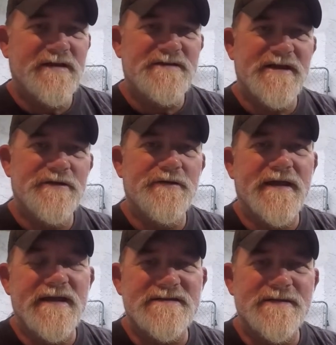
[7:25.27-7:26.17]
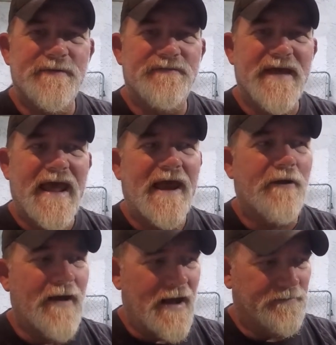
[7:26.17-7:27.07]
continue to get some of the
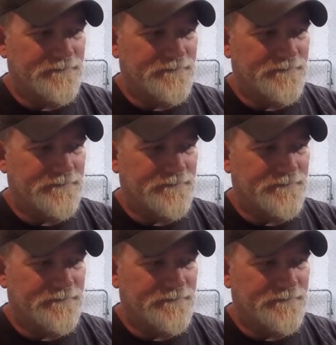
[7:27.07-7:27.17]
air out.